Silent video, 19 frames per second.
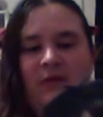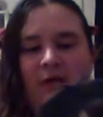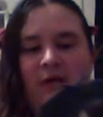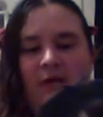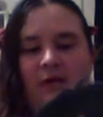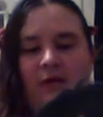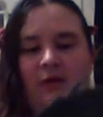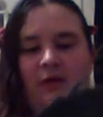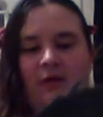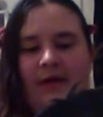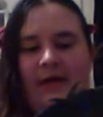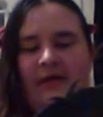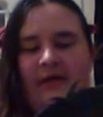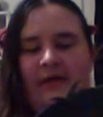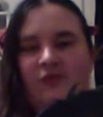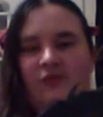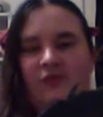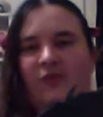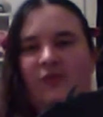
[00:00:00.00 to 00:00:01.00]
I
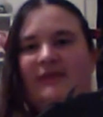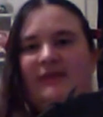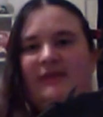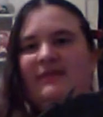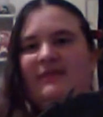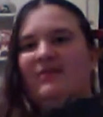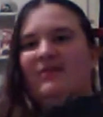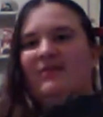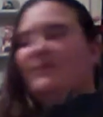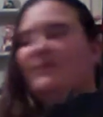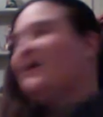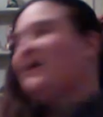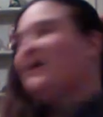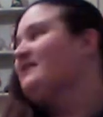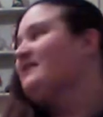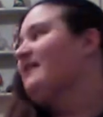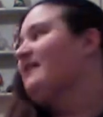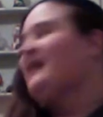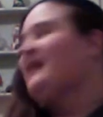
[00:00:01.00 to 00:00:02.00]
think 20 something
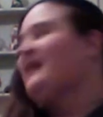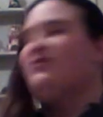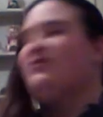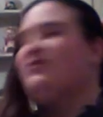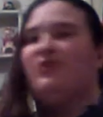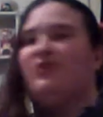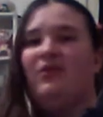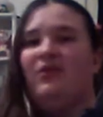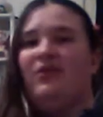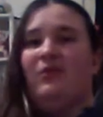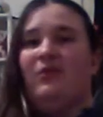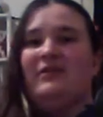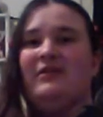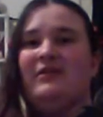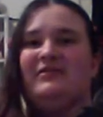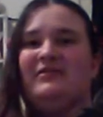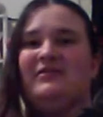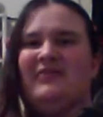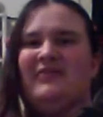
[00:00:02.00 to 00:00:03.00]
bucks, and that Judar
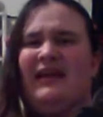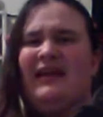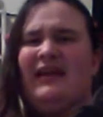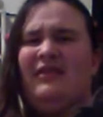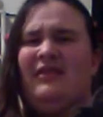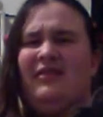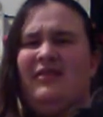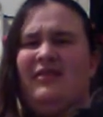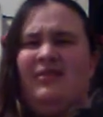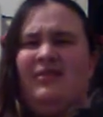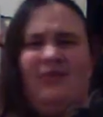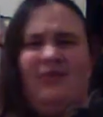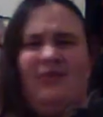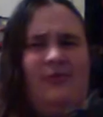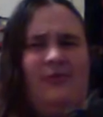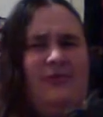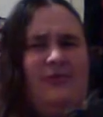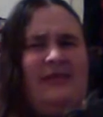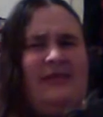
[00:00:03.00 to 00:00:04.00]
was like
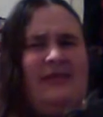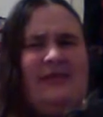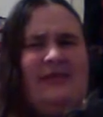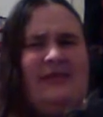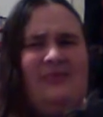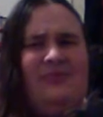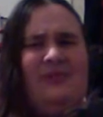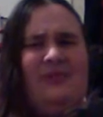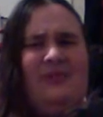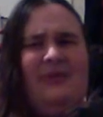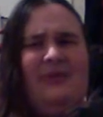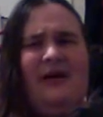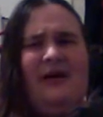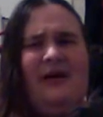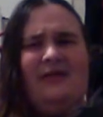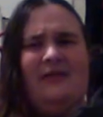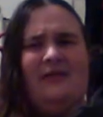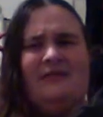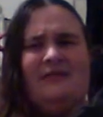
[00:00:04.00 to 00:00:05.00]
30 something
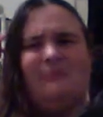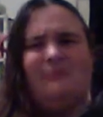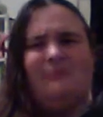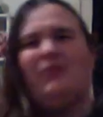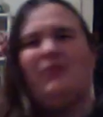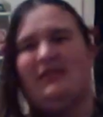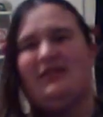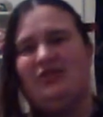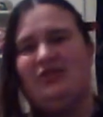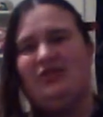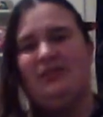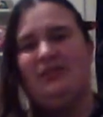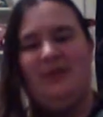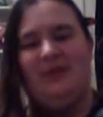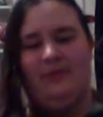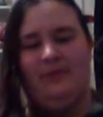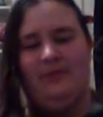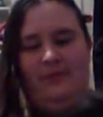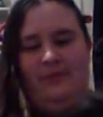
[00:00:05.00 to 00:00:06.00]
bucks plus
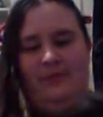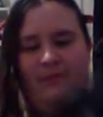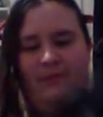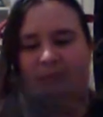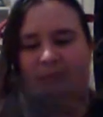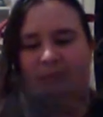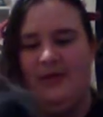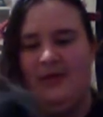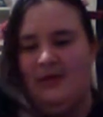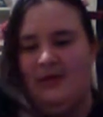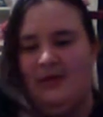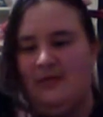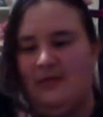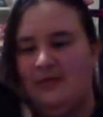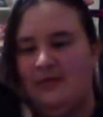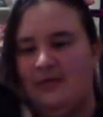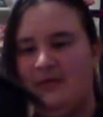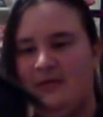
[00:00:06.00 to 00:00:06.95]
shipping maybe.